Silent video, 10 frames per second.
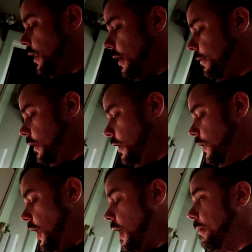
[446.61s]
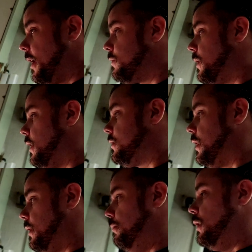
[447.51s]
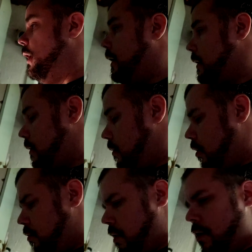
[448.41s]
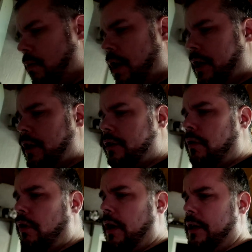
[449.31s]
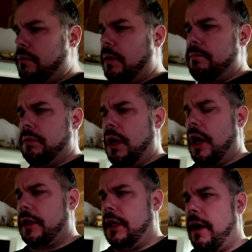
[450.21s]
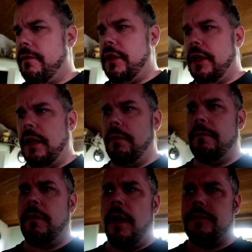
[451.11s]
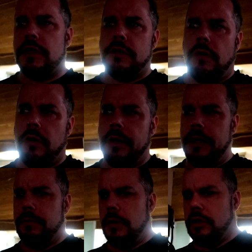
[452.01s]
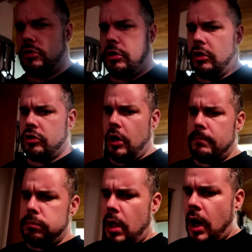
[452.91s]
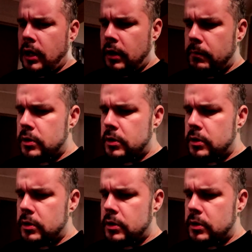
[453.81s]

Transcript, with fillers: then if they did that, imagine what else they could block. Oh, we don't want you to torrent. We're blocking everything that involves a torrent. We're just going to start blocking and